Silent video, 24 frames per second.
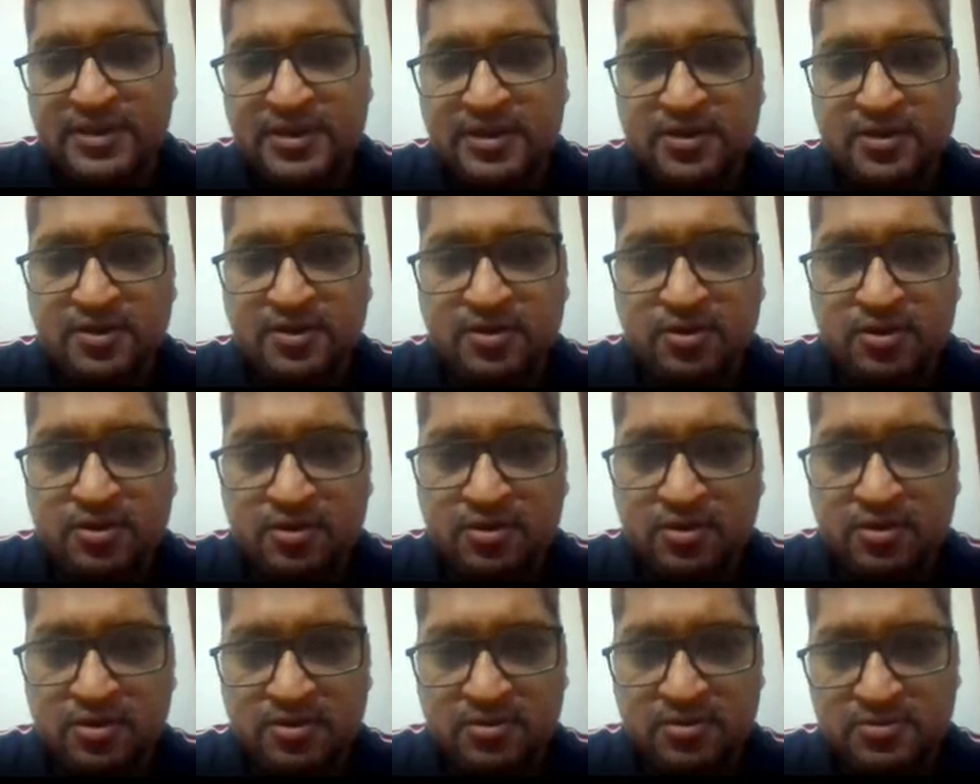point of
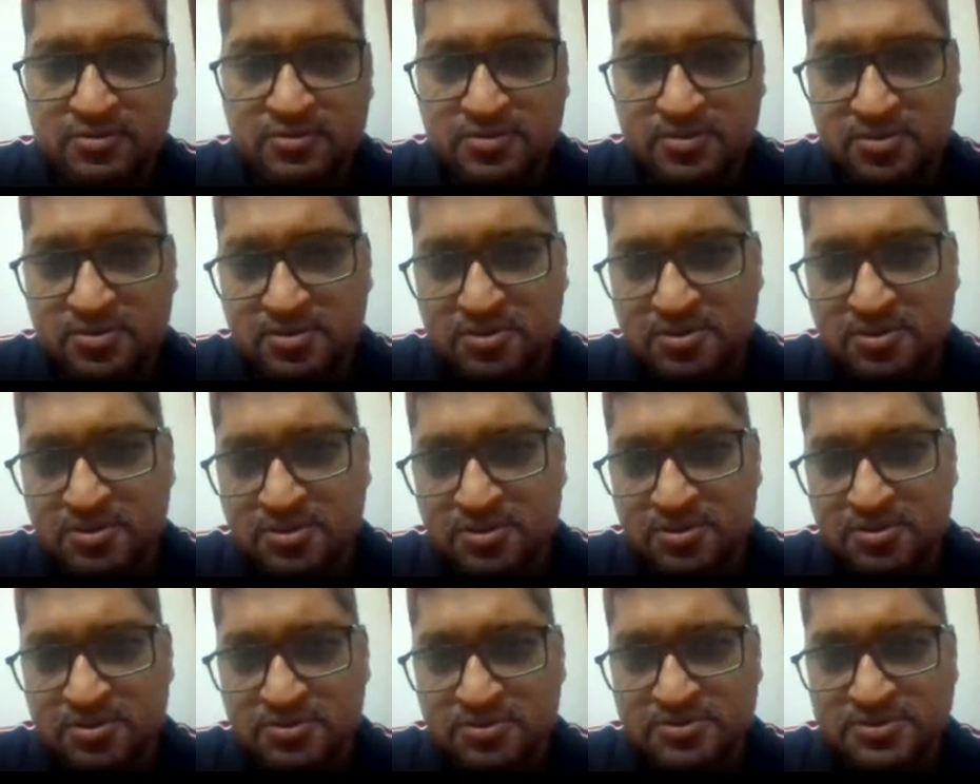failure or
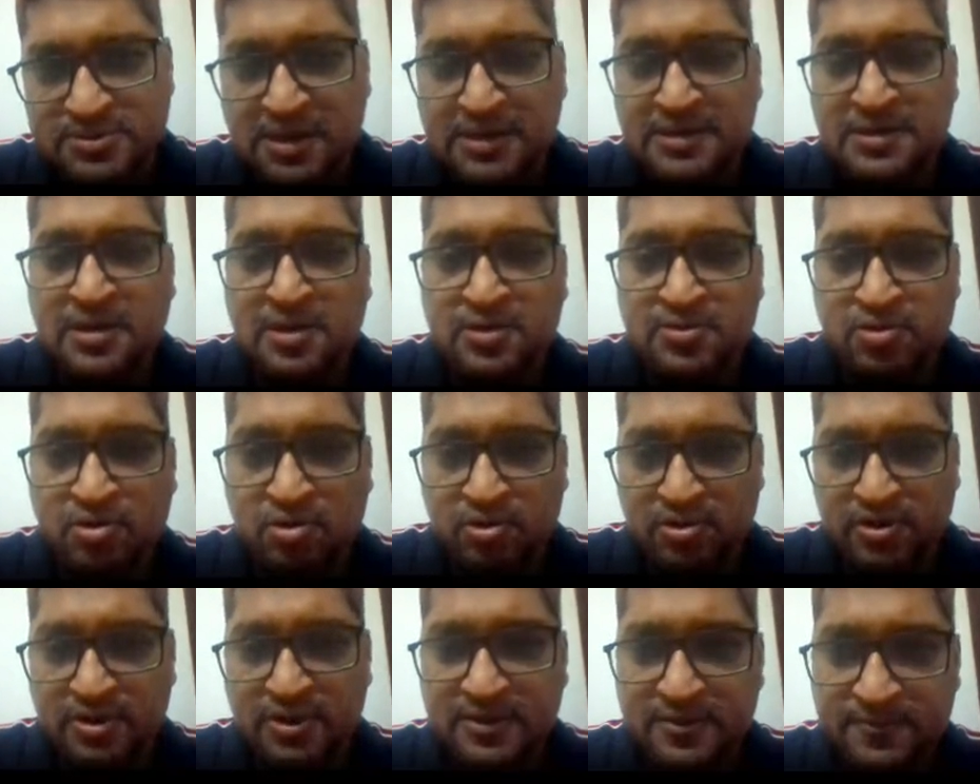
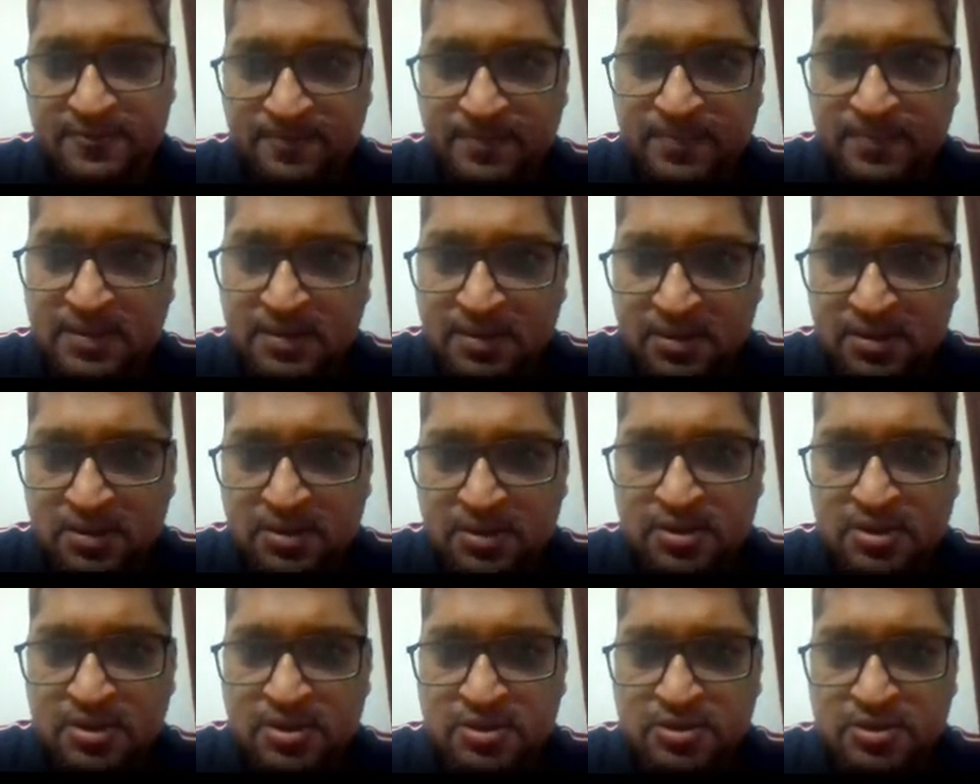central authority.
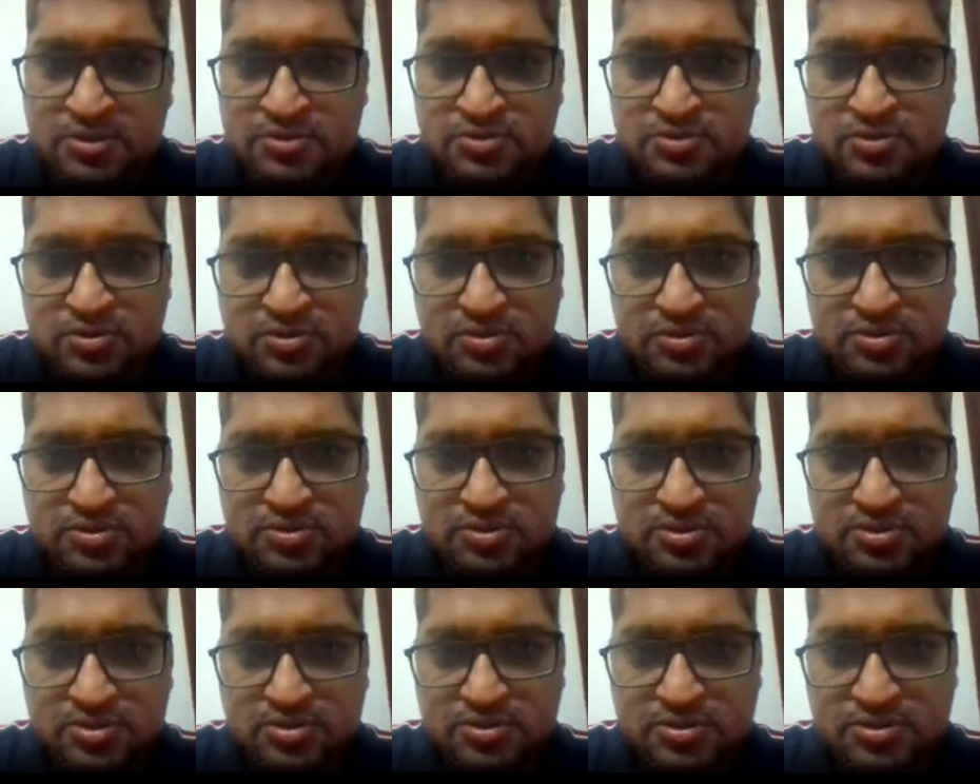
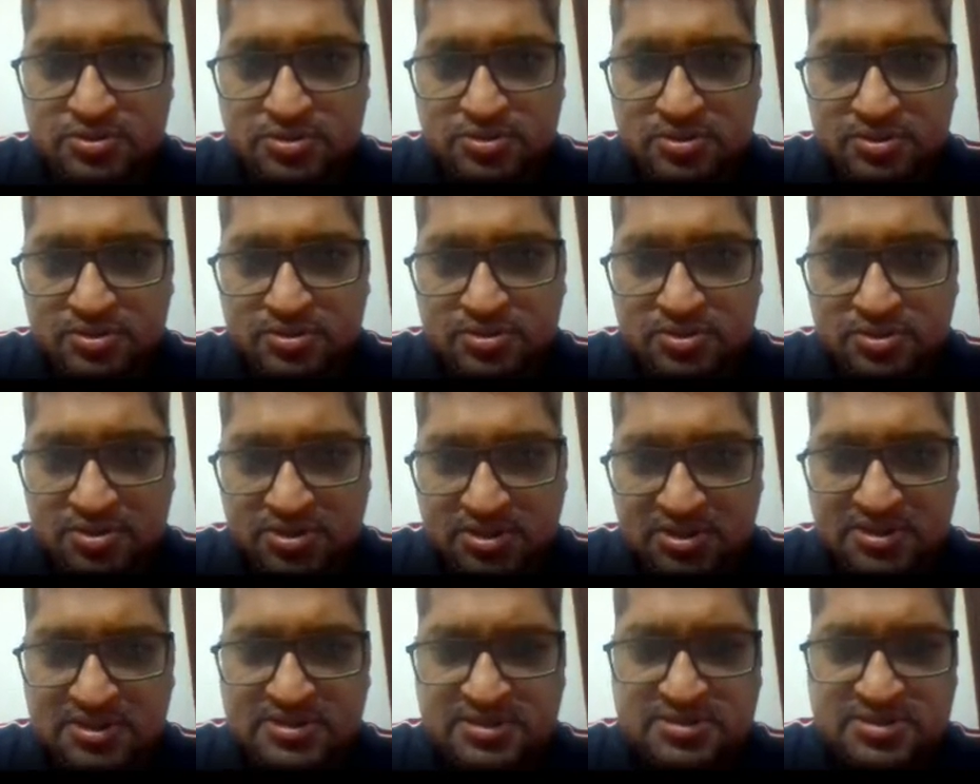So
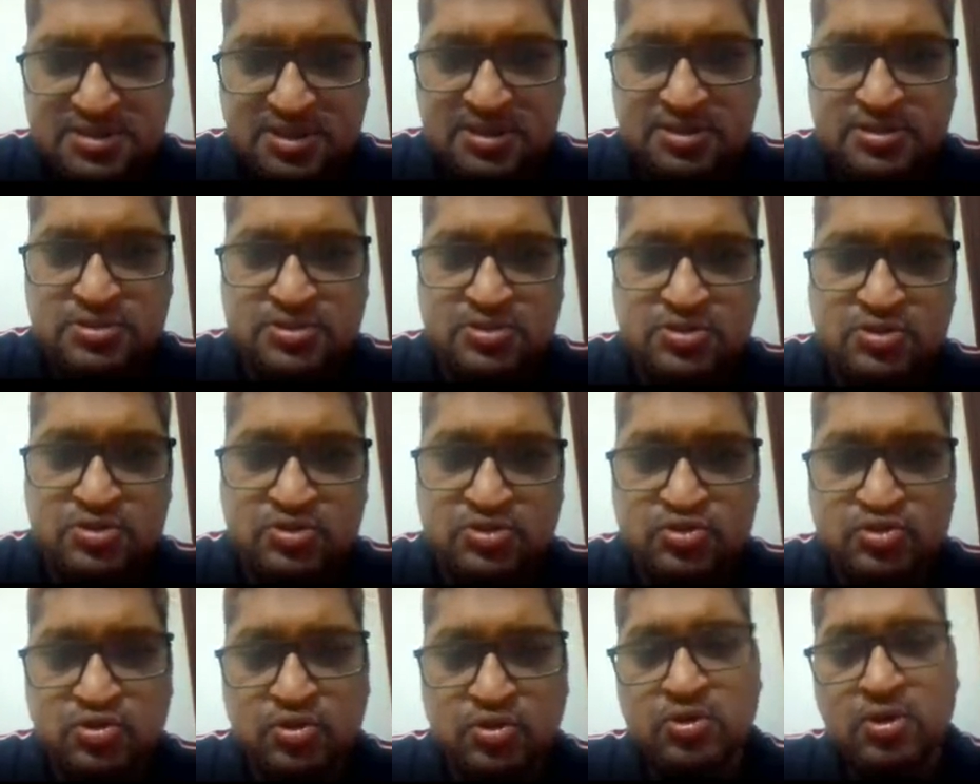these things
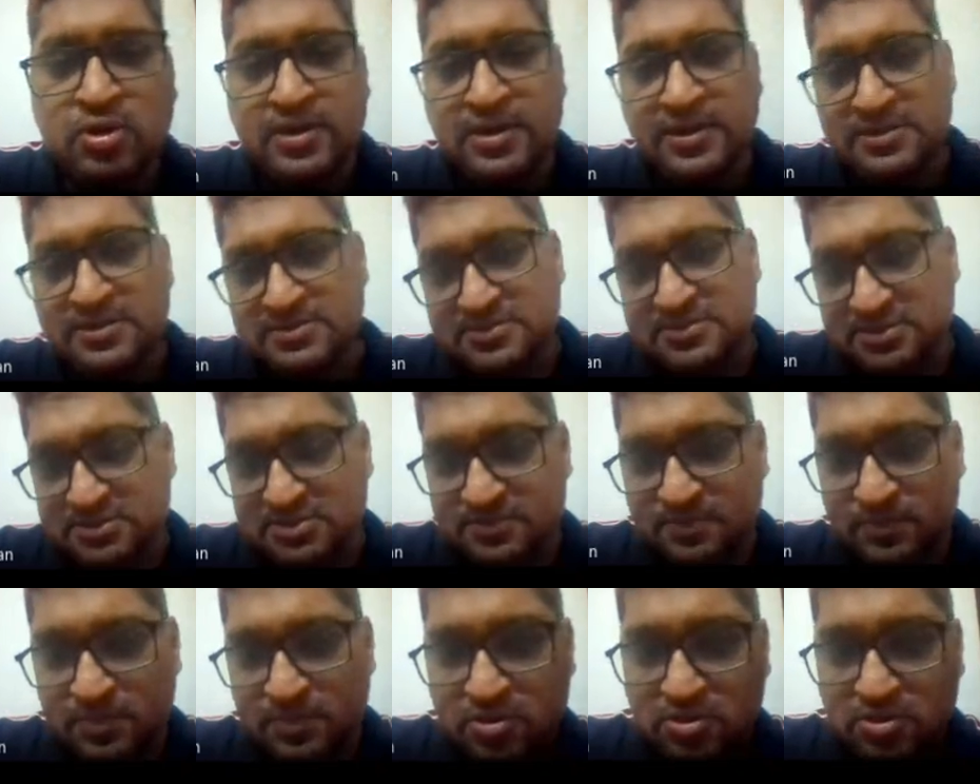should not
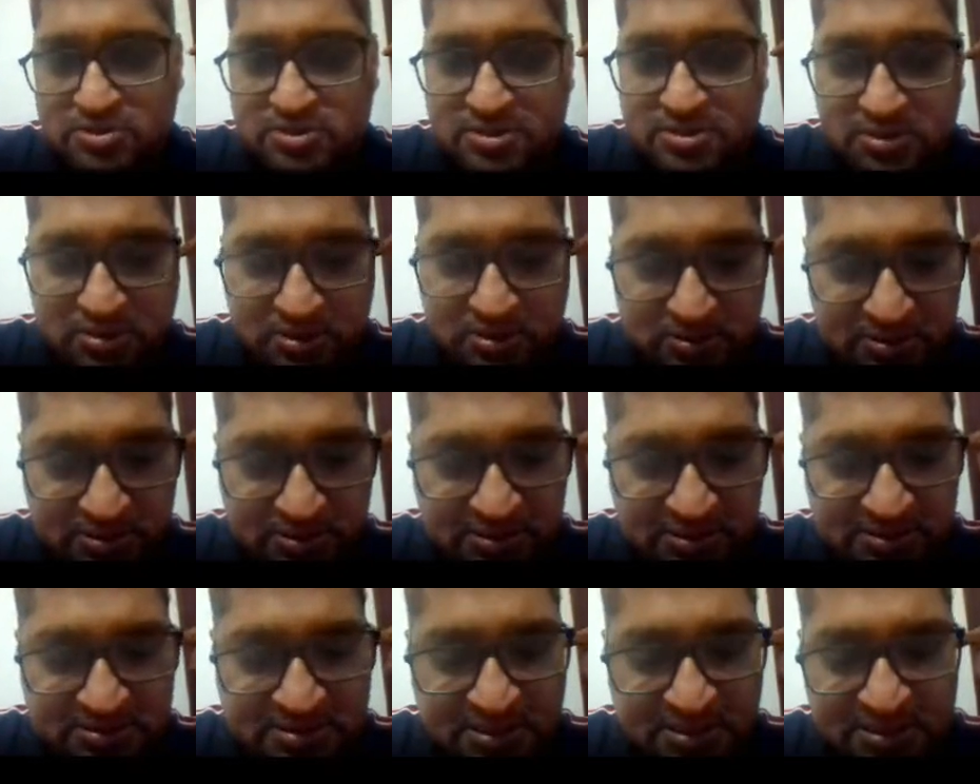exist, because
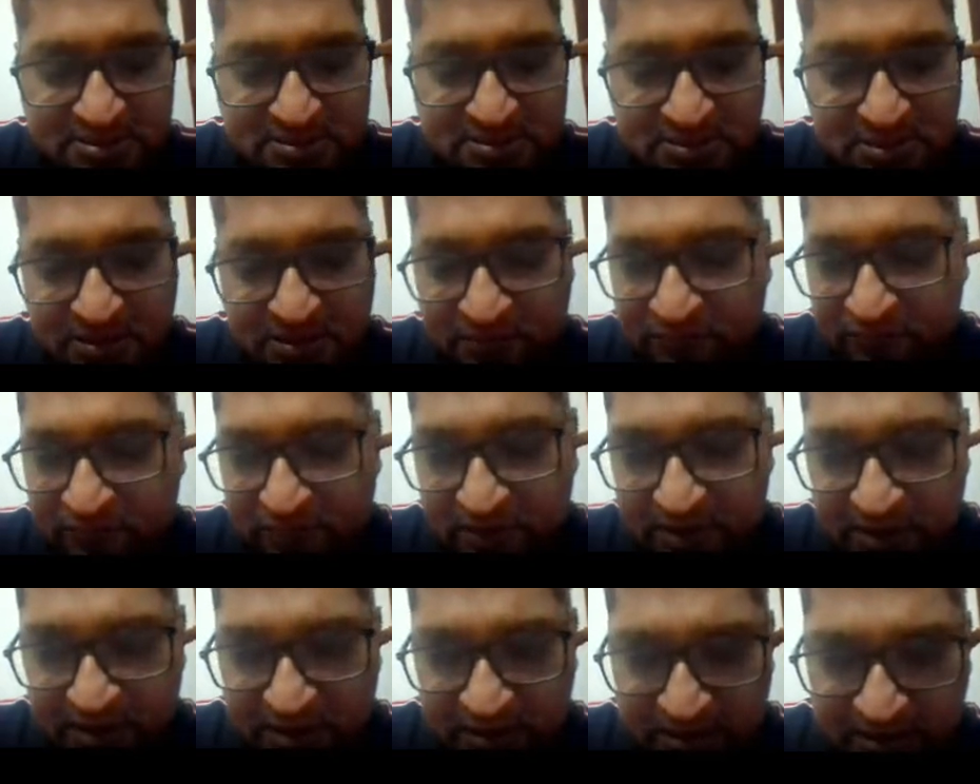these days
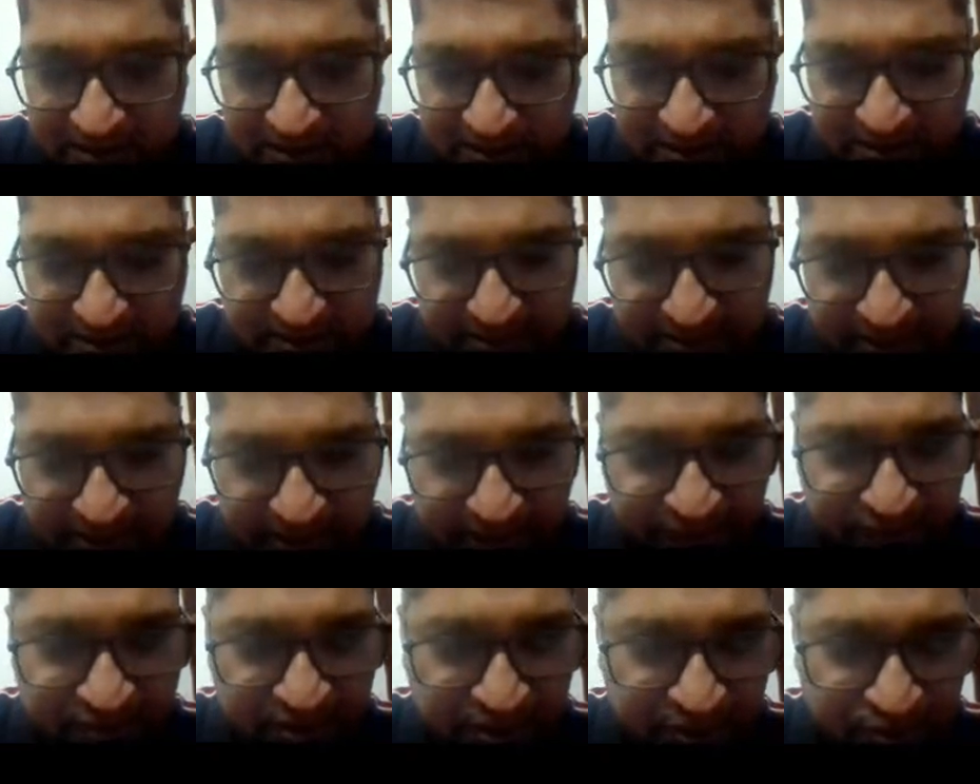we are
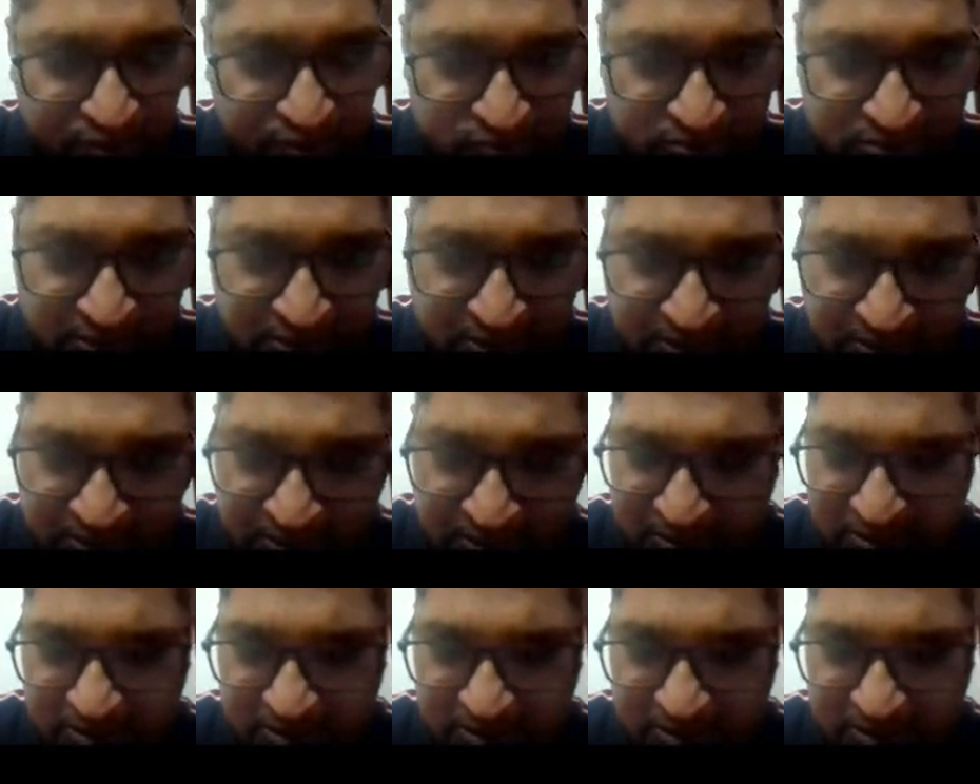heavily using